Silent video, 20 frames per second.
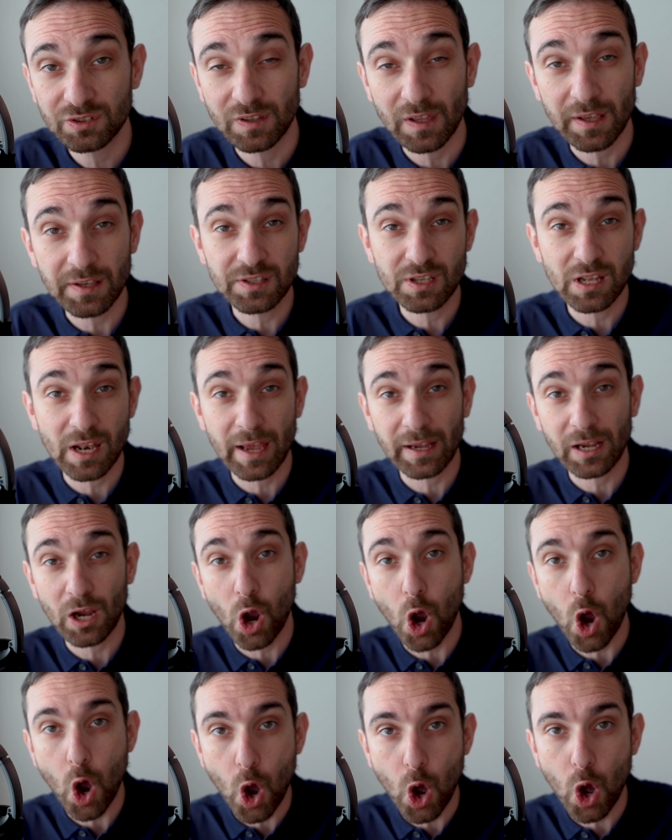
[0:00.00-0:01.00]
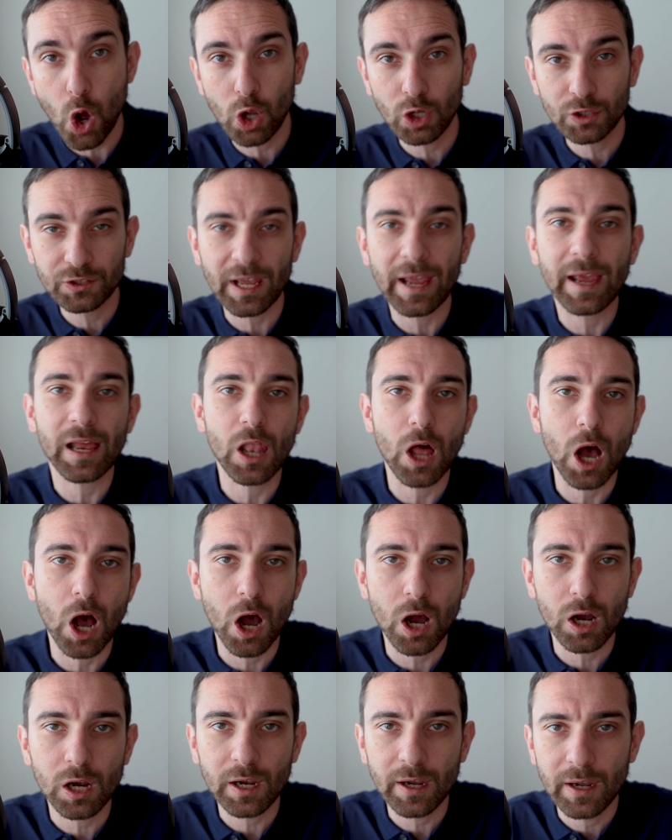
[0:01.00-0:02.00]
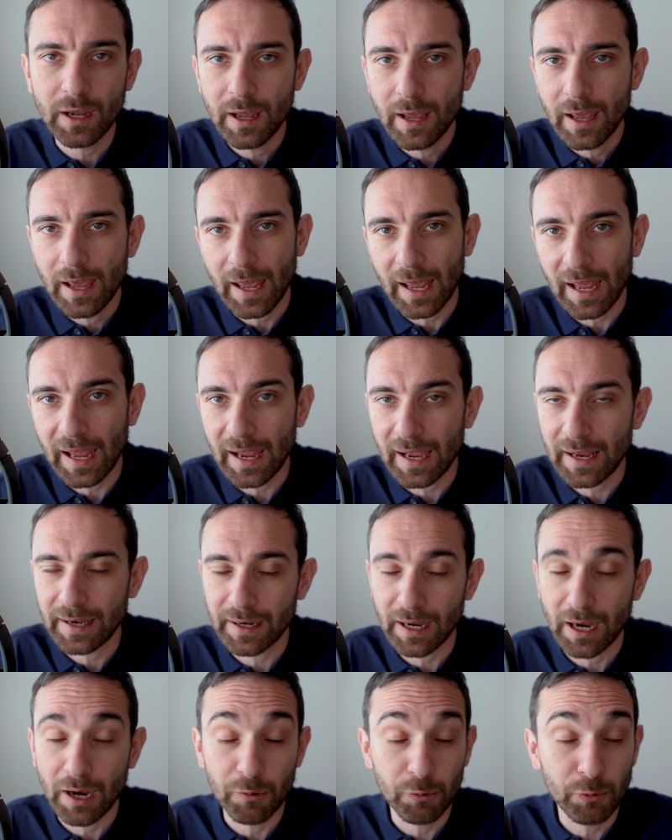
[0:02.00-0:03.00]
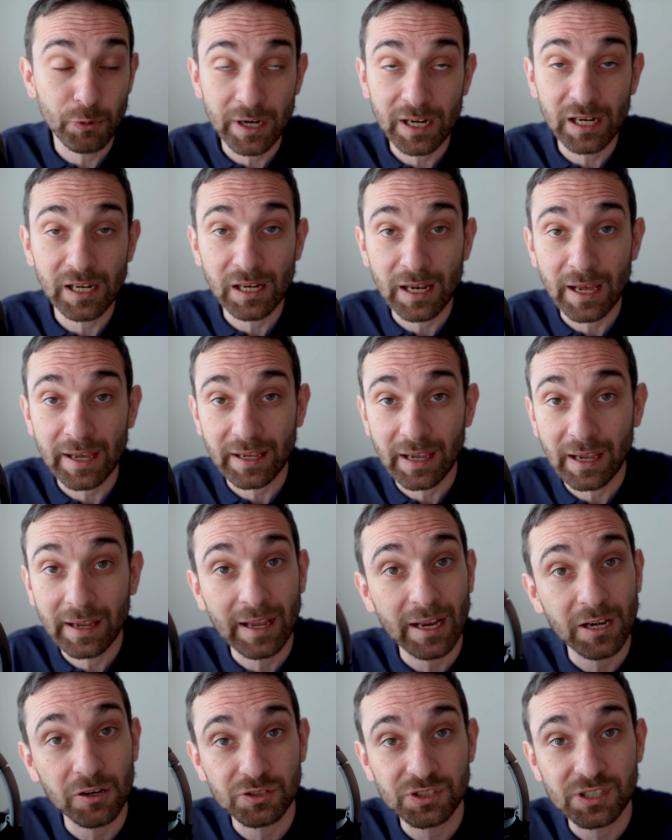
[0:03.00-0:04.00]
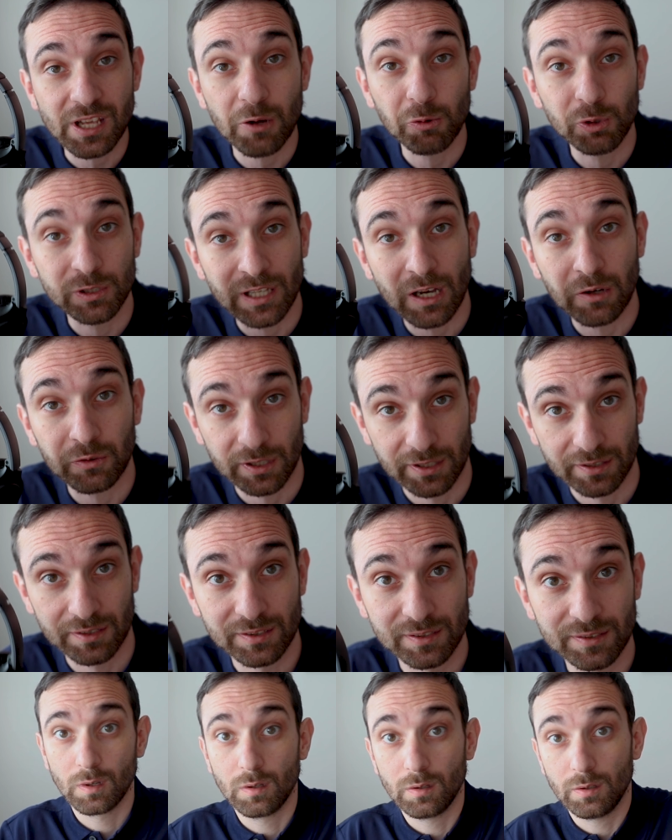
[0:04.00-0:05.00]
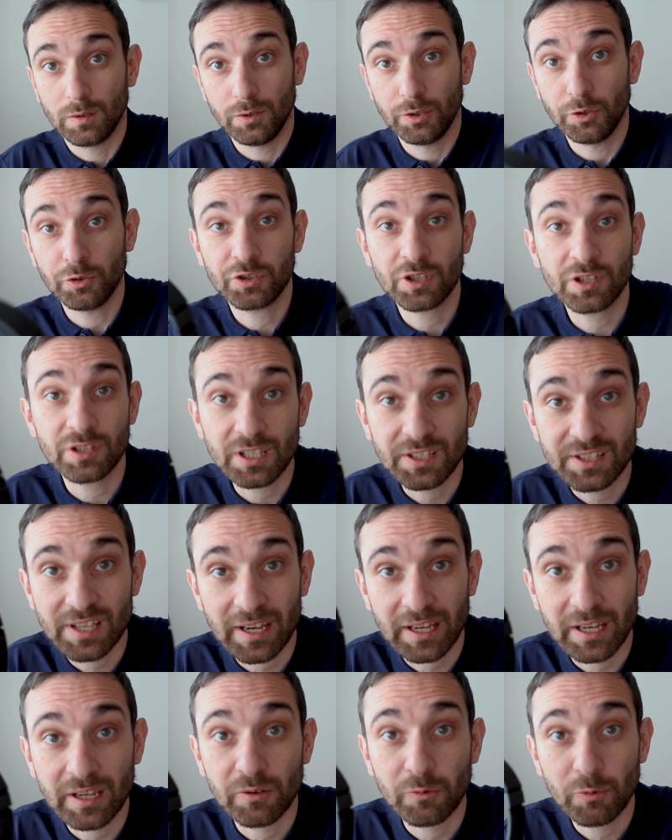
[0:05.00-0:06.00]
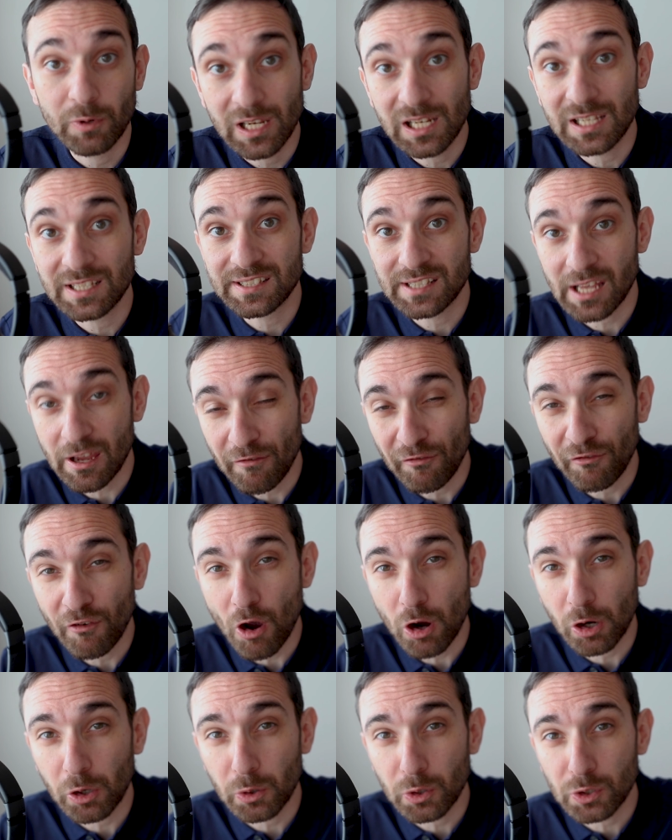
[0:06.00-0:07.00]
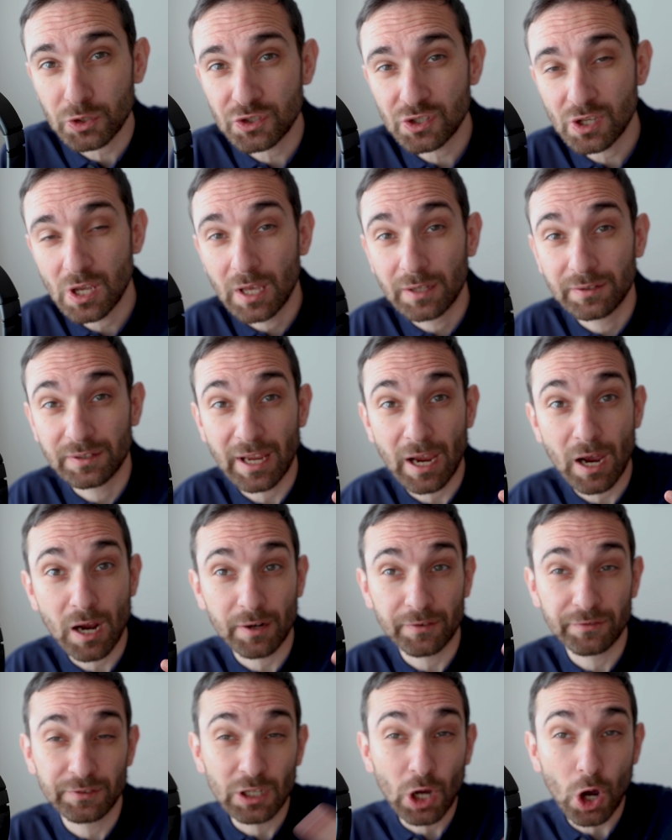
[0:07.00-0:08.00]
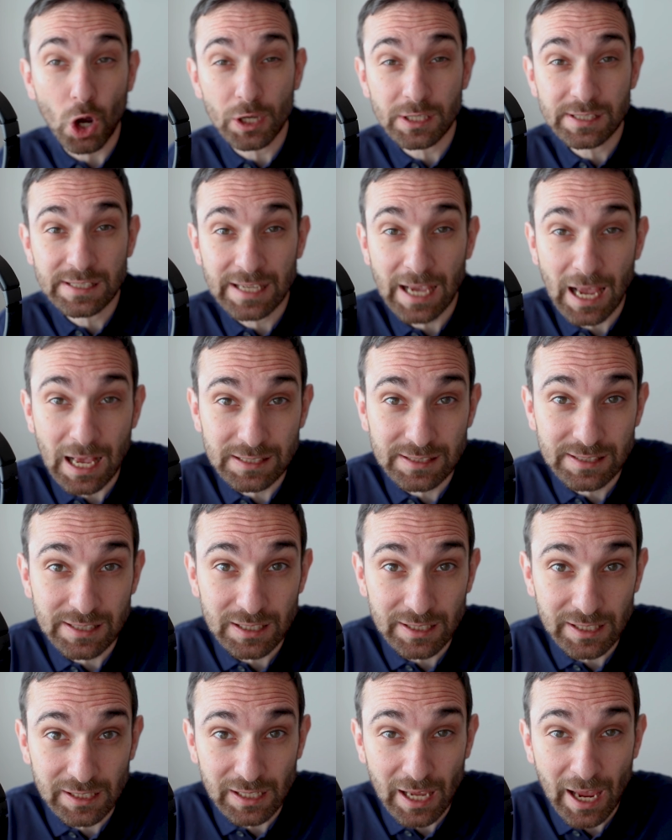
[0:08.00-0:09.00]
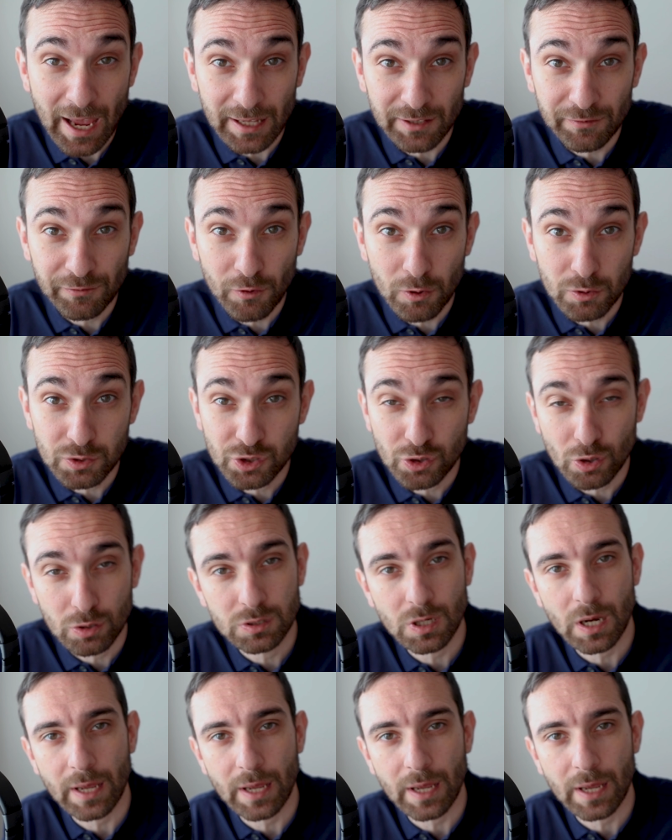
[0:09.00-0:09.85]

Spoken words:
this like all day long and I really cannot stay without it. Using this I can really stay focused. They are noise cancelling headphones, so it's